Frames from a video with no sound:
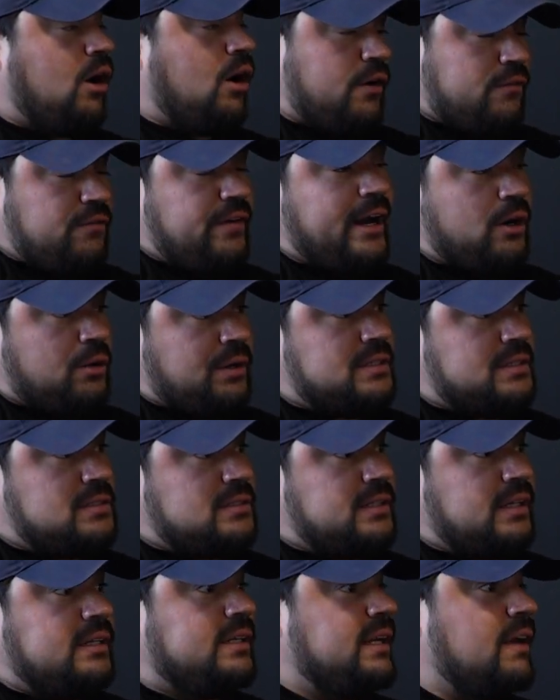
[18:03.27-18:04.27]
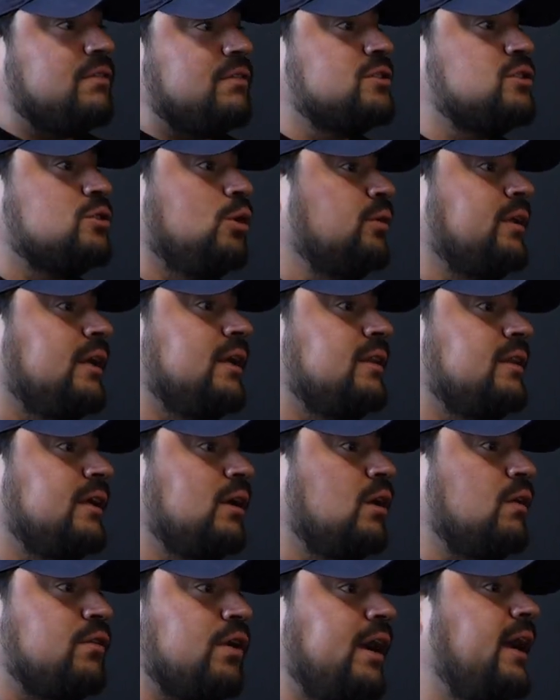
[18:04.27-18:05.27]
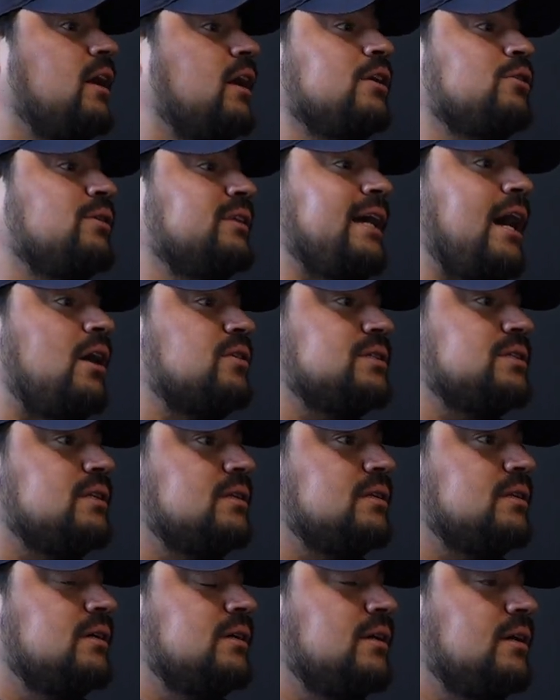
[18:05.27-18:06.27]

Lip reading: are veterans that have never sold anything over $800,000